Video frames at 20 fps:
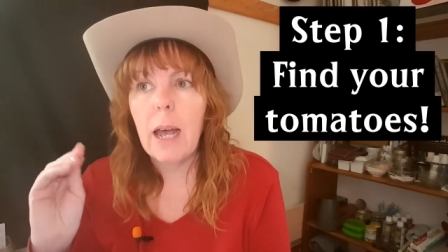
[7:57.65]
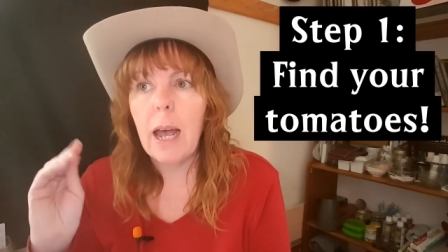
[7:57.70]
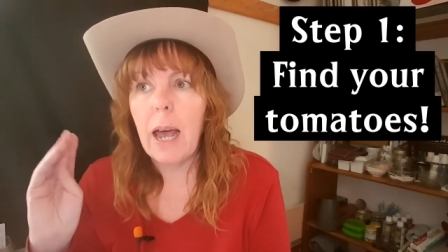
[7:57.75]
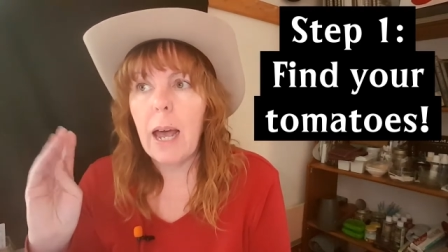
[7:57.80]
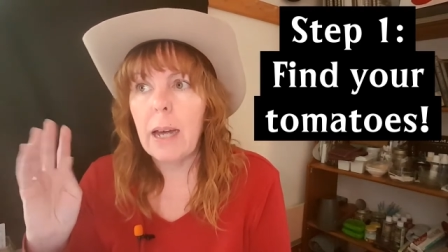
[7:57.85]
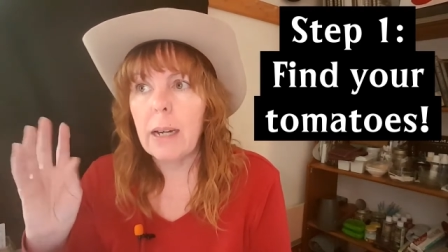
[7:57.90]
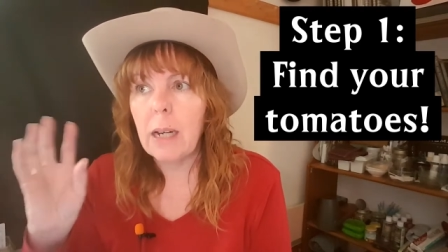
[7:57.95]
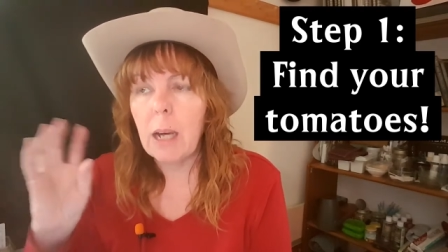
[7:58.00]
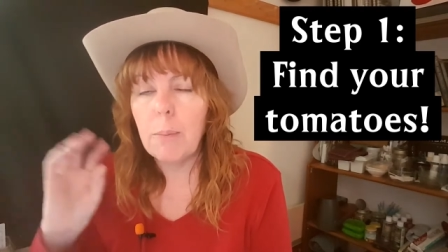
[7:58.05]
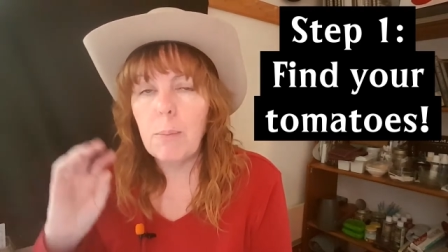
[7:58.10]

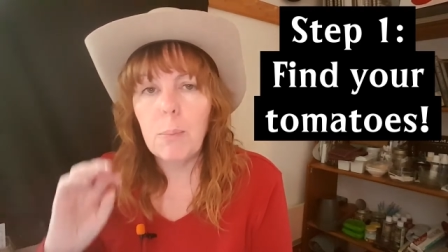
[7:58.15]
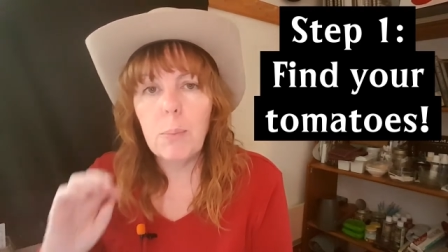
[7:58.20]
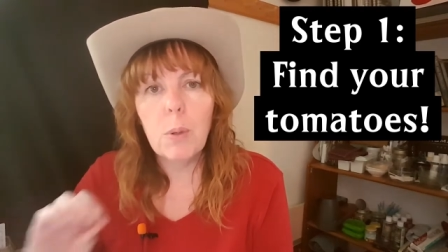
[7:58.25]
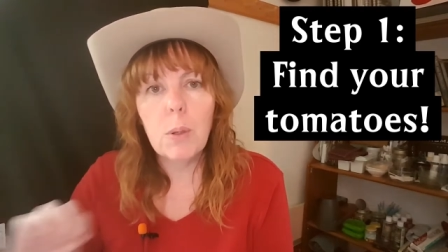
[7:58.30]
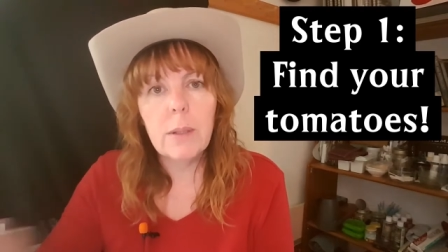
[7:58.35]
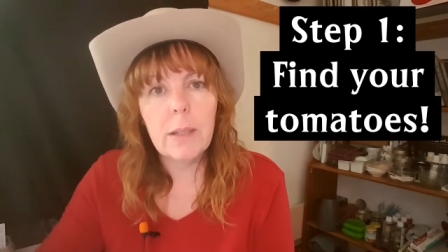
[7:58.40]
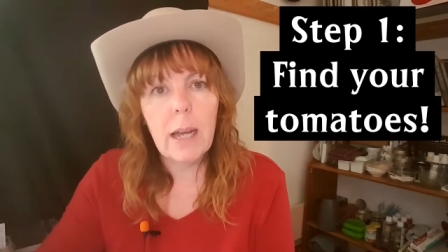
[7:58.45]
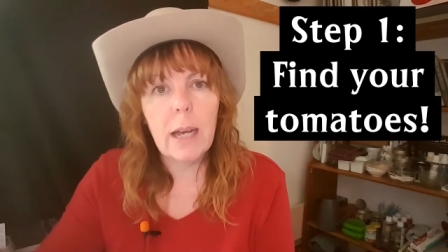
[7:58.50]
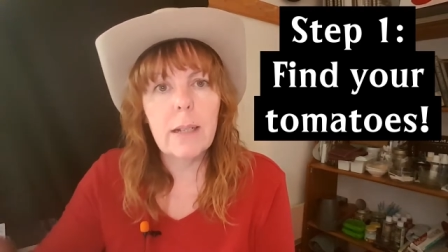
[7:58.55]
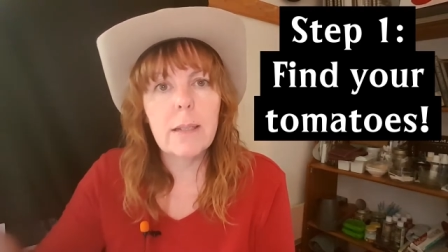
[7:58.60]
and I
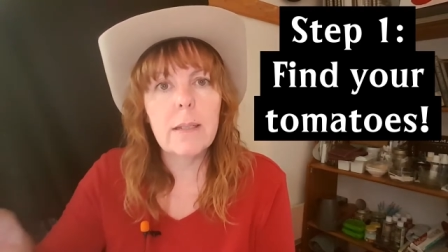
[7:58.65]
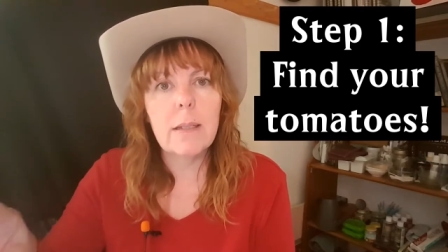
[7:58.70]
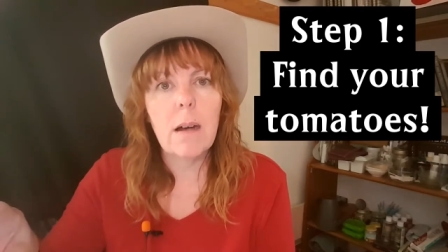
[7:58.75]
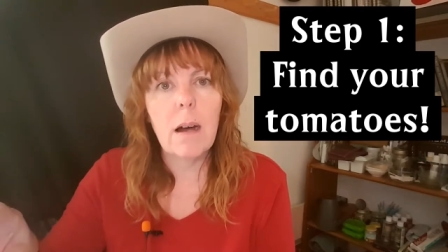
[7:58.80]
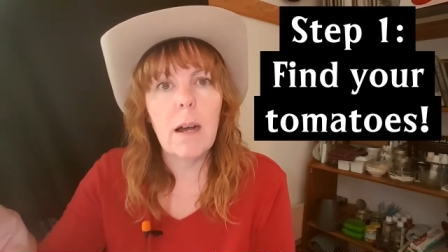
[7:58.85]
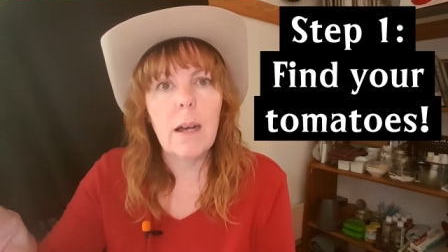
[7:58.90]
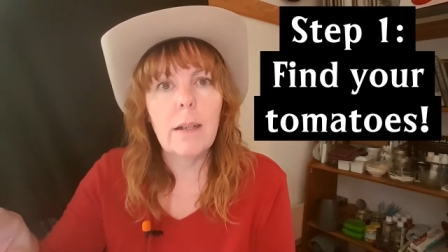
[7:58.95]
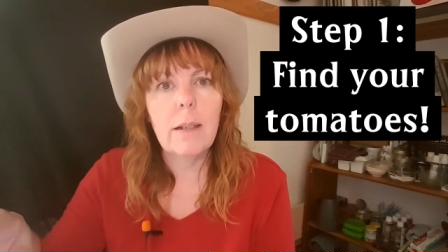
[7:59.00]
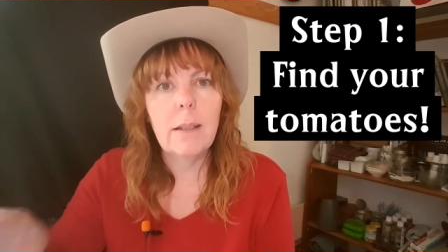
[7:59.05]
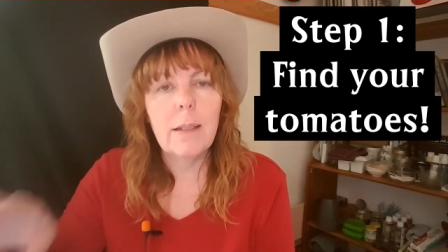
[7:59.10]
put that
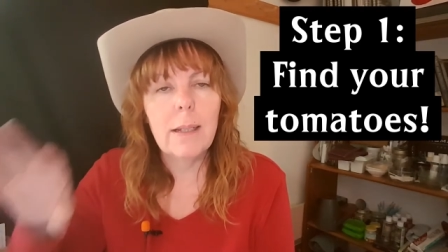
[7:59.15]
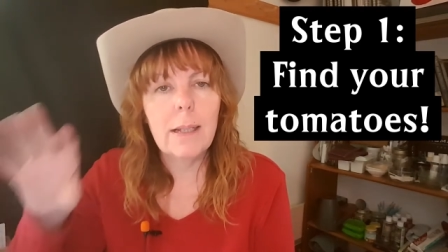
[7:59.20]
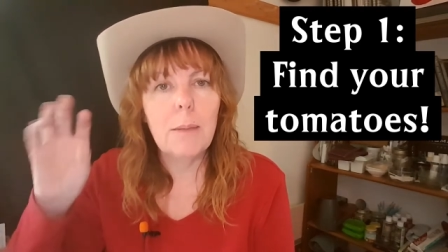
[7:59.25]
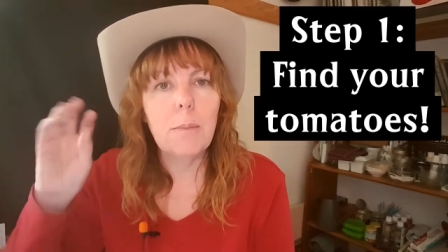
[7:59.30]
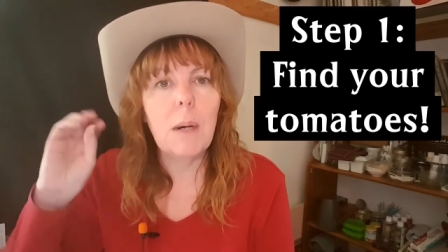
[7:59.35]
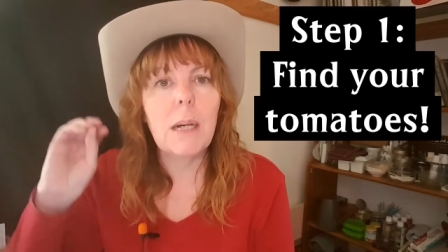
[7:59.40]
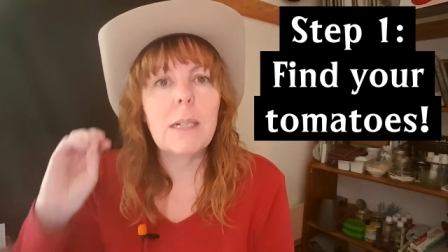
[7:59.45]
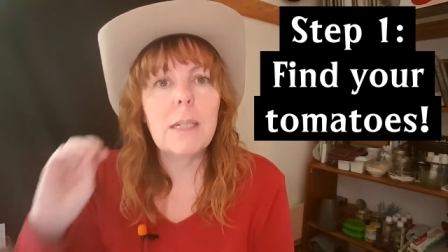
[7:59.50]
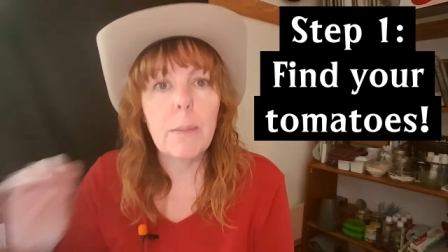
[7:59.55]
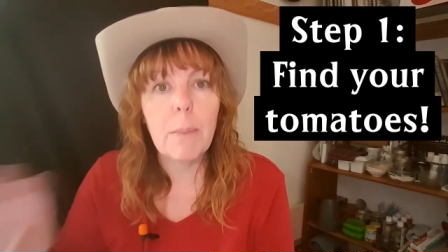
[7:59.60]
aside in
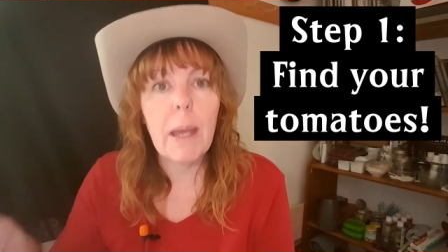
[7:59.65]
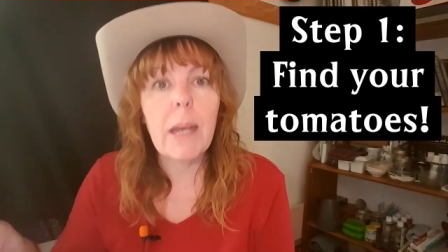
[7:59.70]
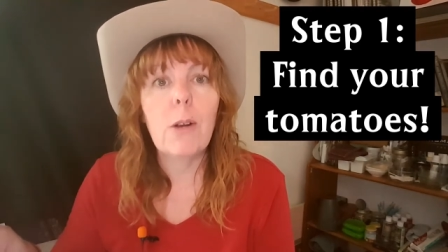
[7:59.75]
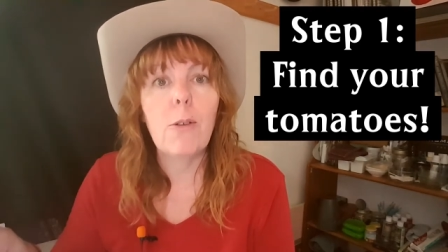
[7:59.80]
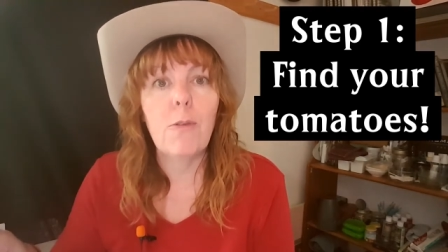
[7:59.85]
my tomato